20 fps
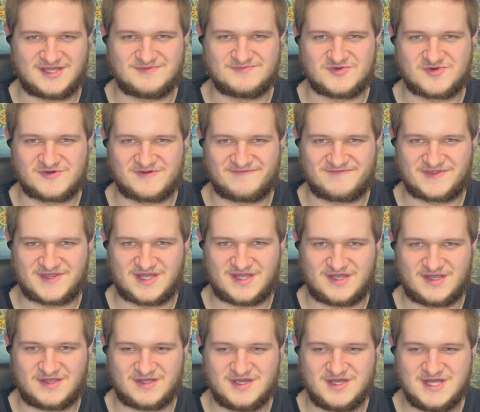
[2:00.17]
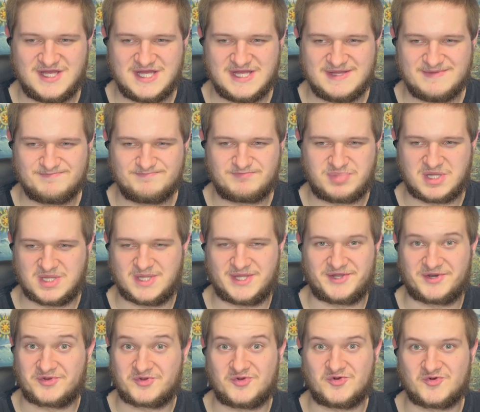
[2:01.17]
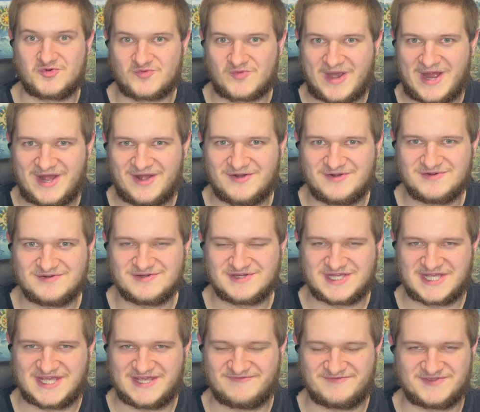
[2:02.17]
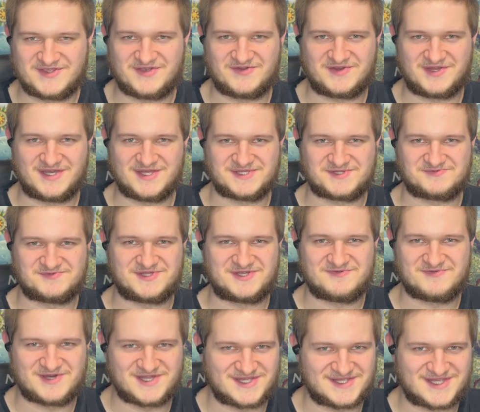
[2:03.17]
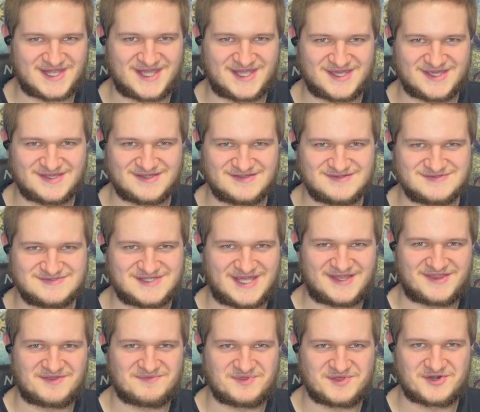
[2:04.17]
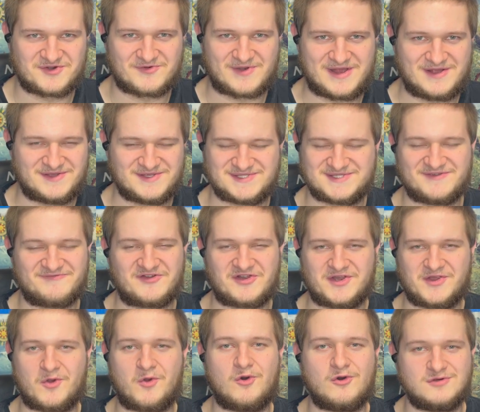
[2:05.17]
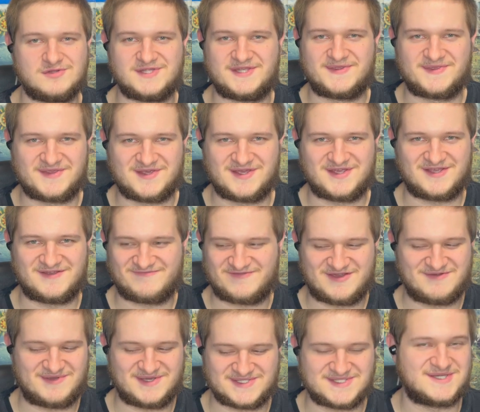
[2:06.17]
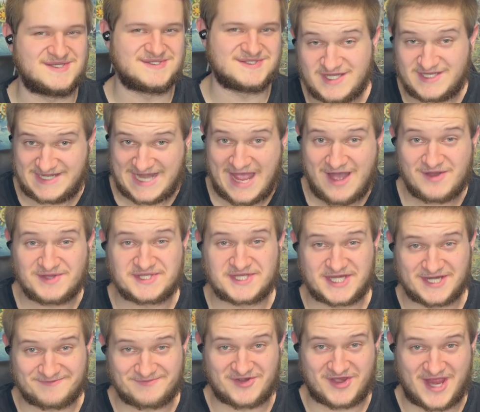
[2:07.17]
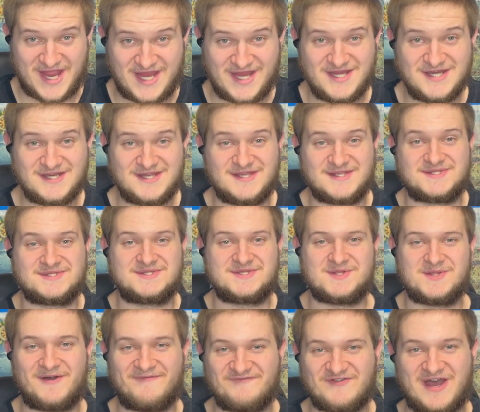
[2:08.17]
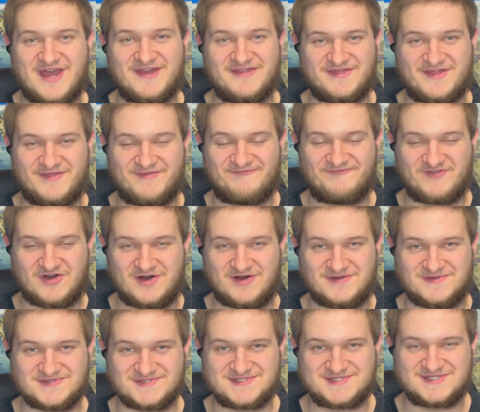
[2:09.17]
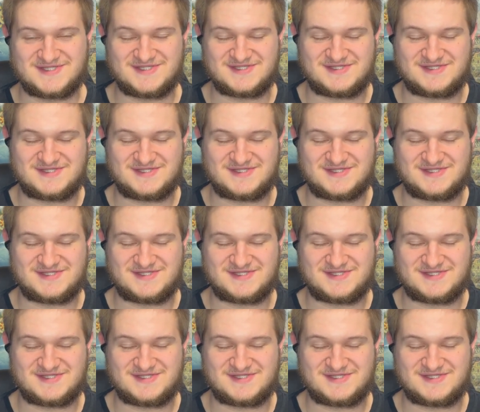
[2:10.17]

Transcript: more of the political route, even though he doesn't really want to take the political route. It's a very Holden thing, if that makes sense. Now into number 8, it's Leviathan Falls.